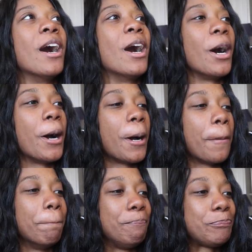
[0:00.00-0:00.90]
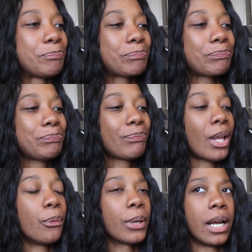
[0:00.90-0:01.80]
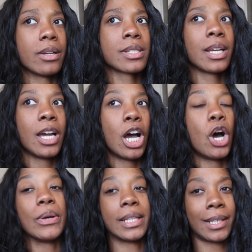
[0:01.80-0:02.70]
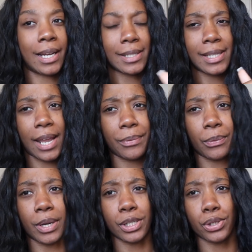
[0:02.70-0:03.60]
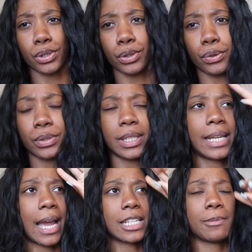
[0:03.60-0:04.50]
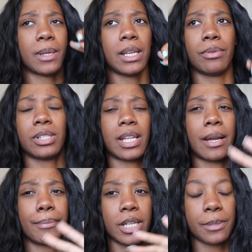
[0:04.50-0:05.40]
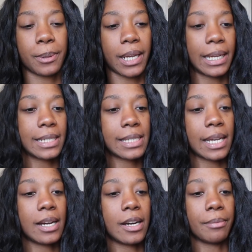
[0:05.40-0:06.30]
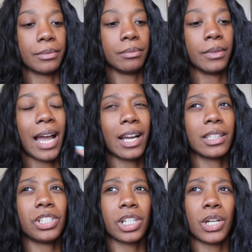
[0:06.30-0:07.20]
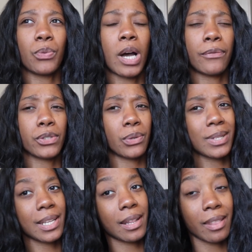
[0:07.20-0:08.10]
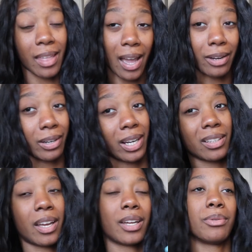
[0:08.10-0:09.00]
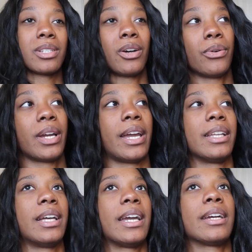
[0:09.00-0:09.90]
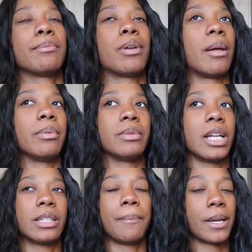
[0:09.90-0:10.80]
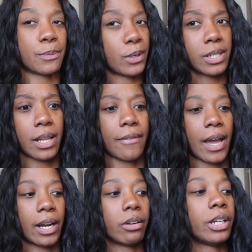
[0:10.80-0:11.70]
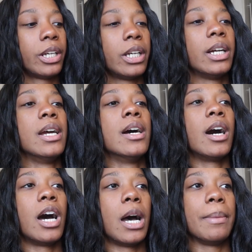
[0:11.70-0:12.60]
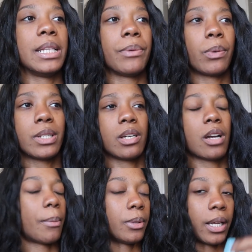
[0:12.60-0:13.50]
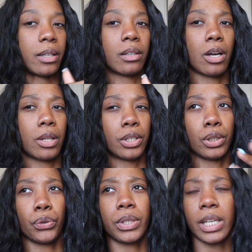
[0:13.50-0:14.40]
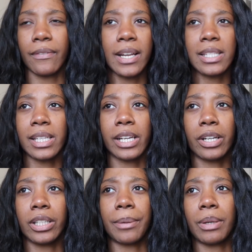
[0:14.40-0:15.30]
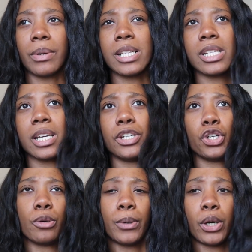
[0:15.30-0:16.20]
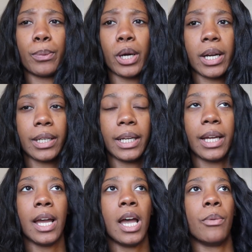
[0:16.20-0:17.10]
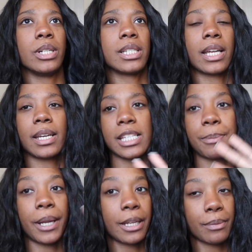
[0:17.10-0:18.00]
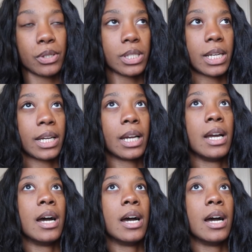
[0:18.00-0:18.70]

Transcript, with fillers: Um what else? Oh, and then the next day we went to the Gatsby, which is like a brunch place. Um, I got the chicken and waffles. It wasn't that great. Like it was okay. Like probably not the best brunch that I've had out here. Um, and then we went to a couple like other low key events later. Like we went to Adobo party, which is like Hispanic music,